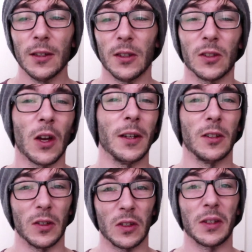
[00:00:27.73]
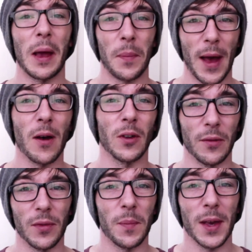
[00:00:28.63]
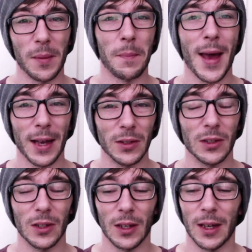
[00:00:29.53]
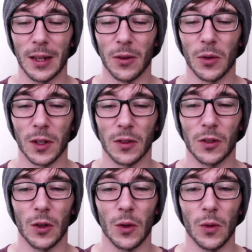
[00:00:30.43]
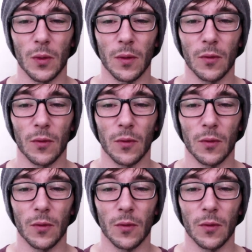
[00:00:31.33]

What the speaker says: decided to step out of the big mess in order to